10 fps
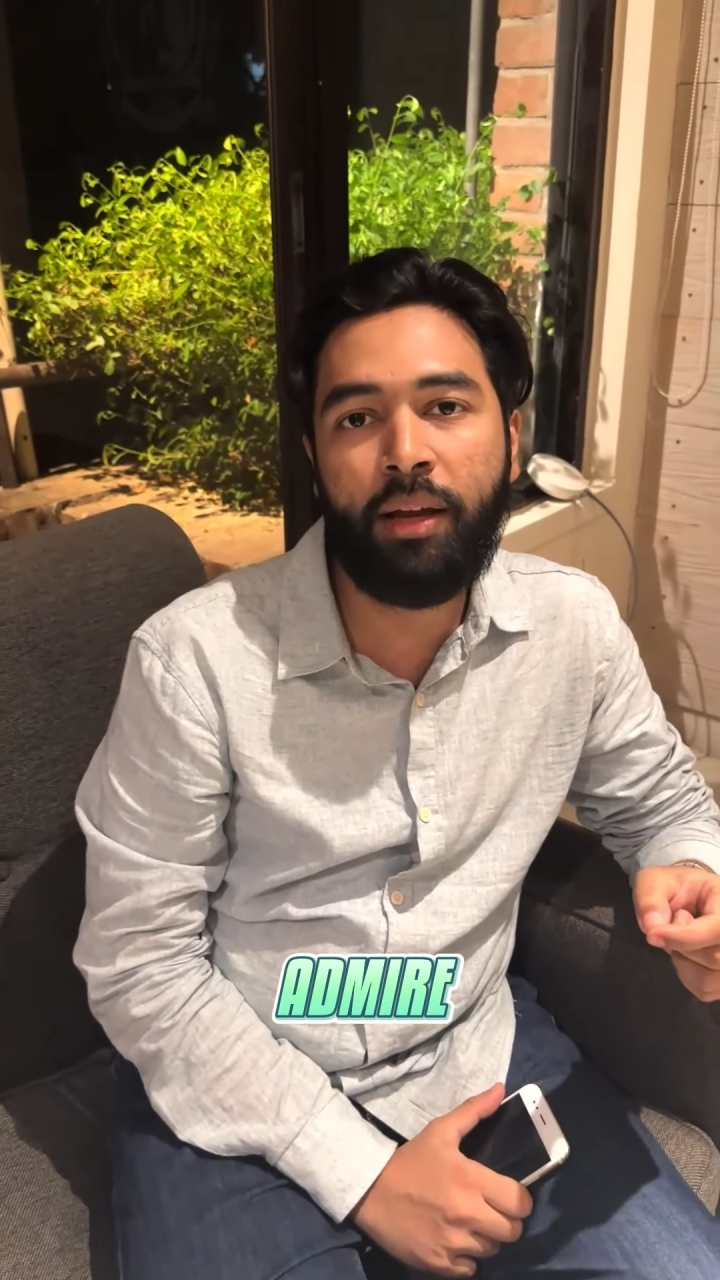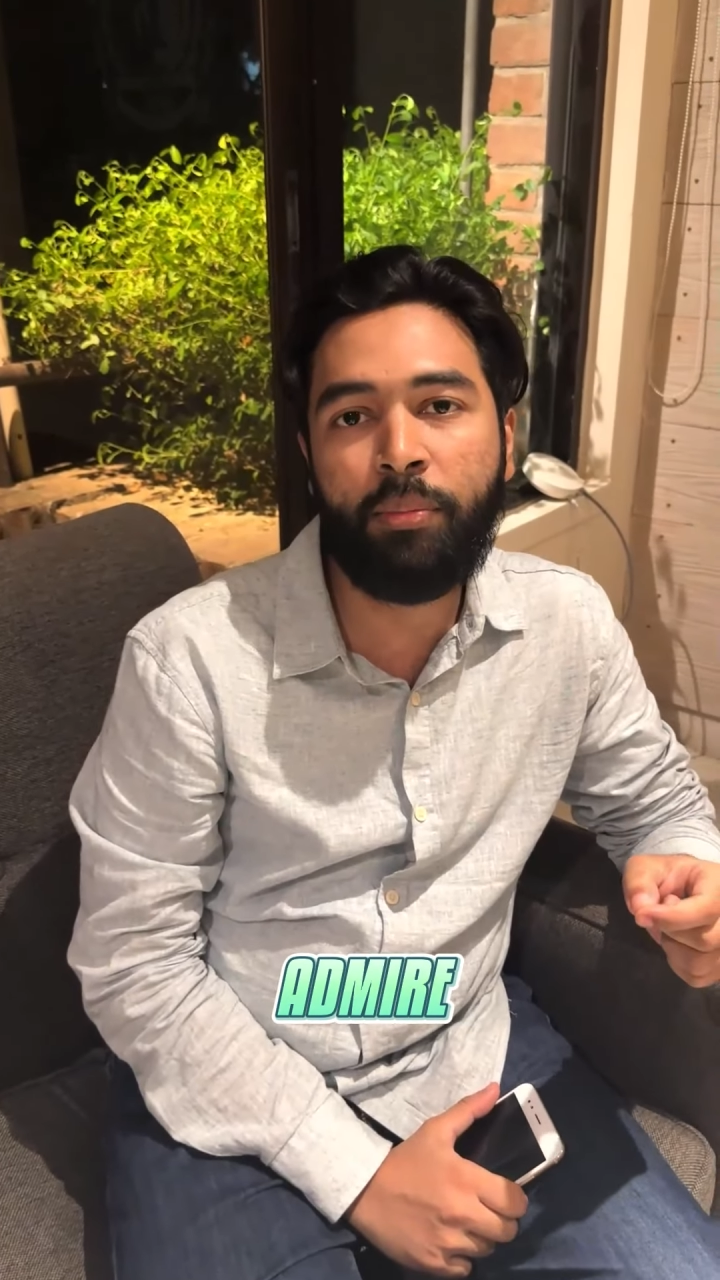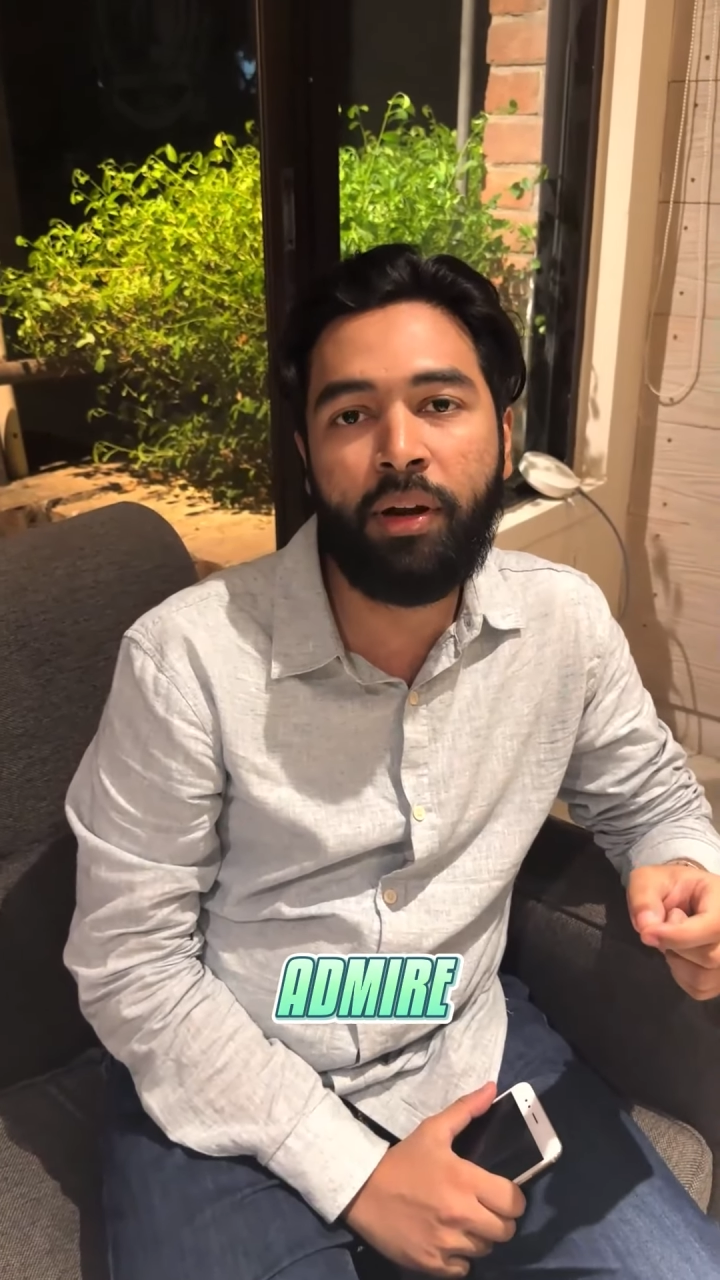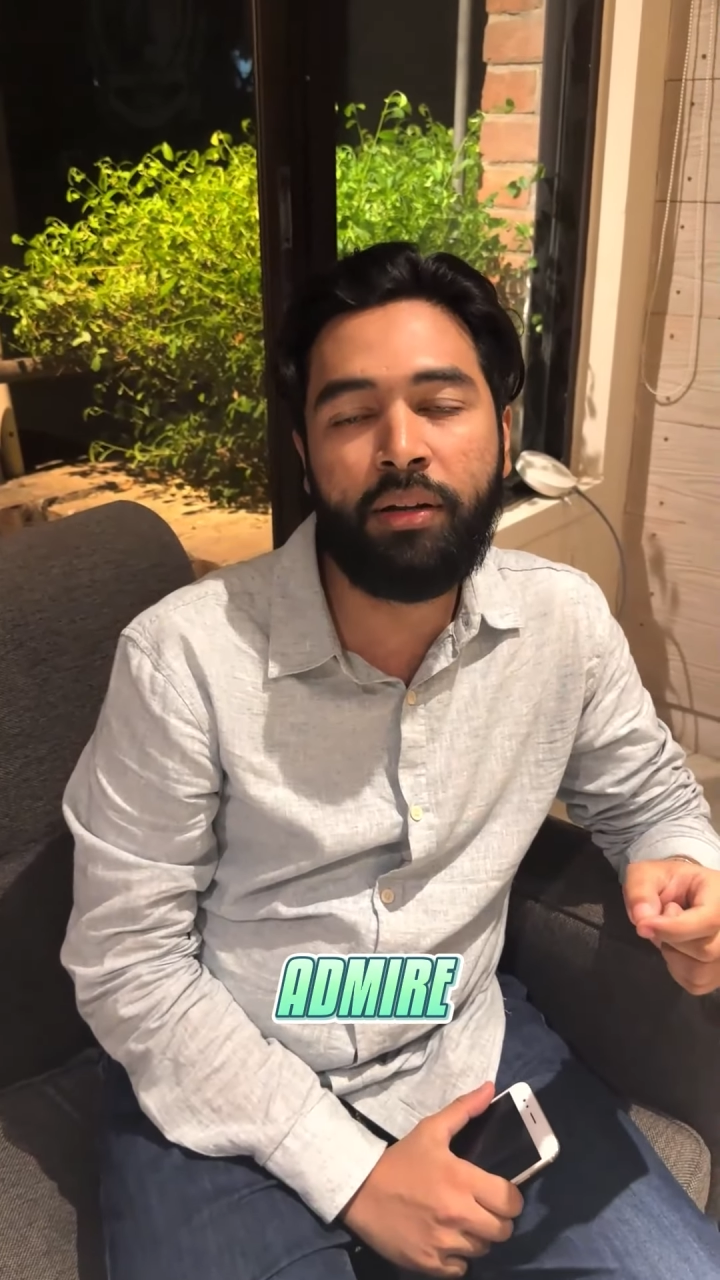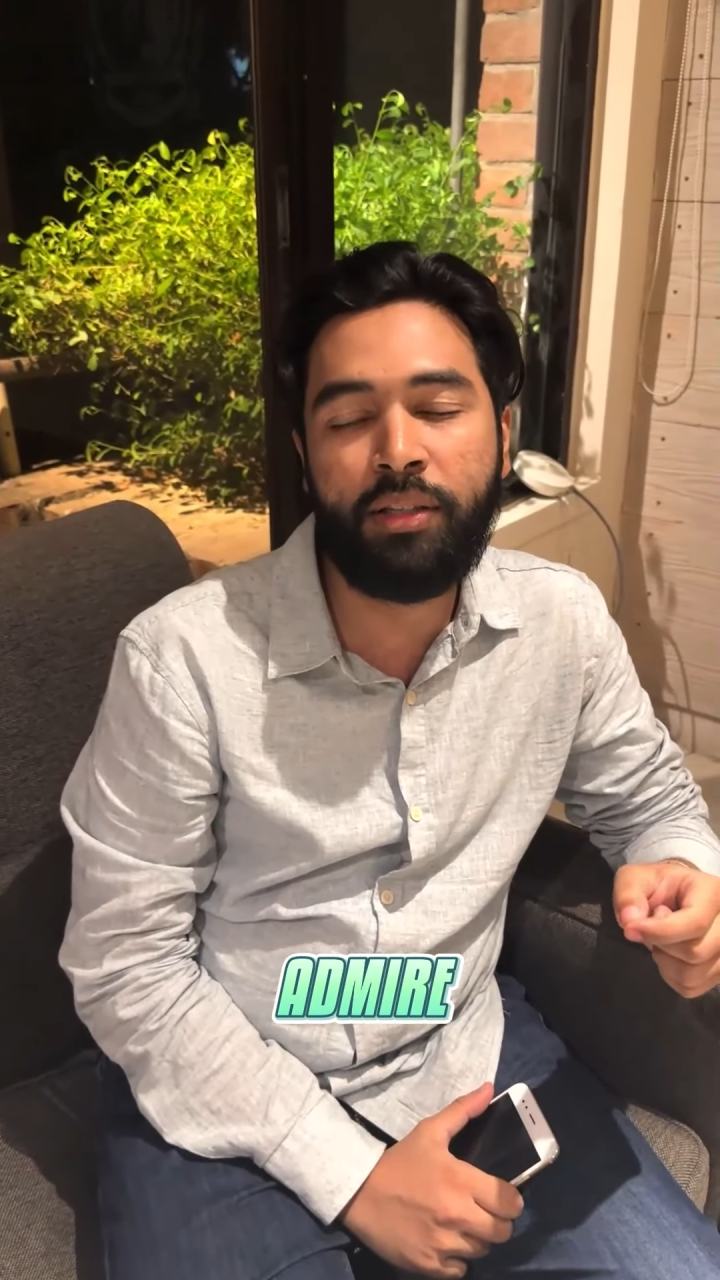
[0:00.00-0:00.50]

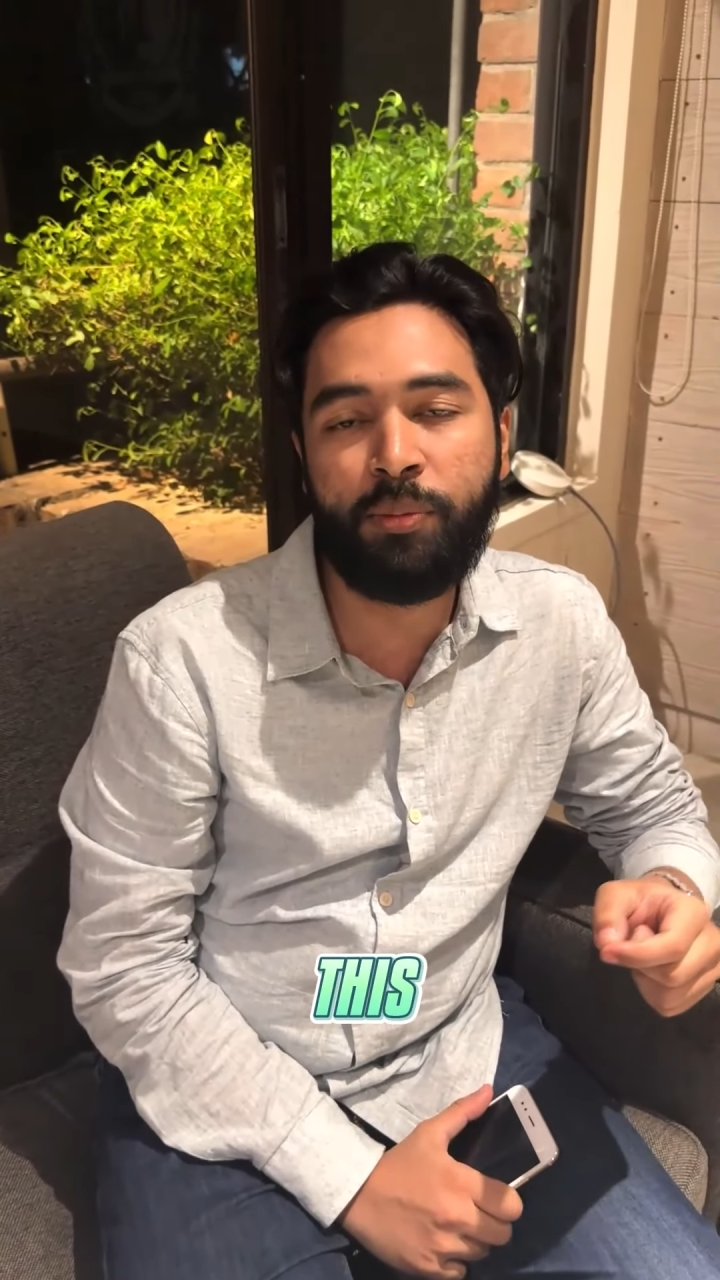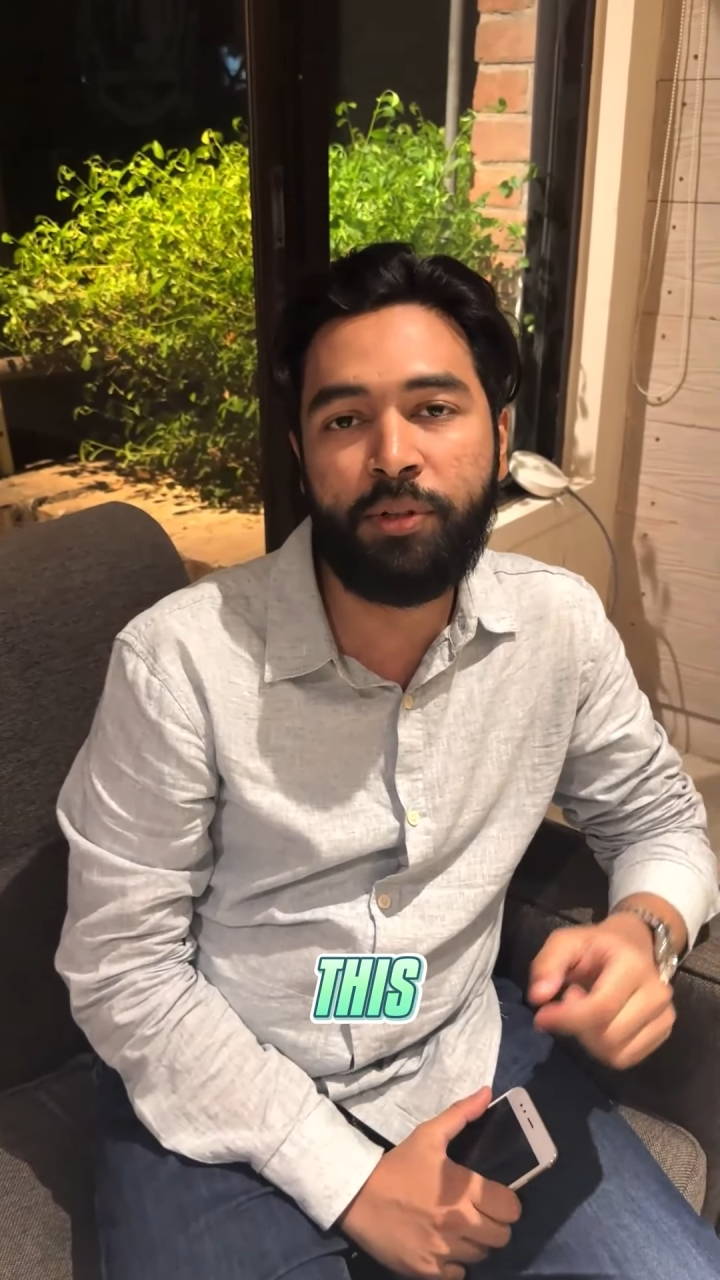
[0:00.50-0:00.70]
admire this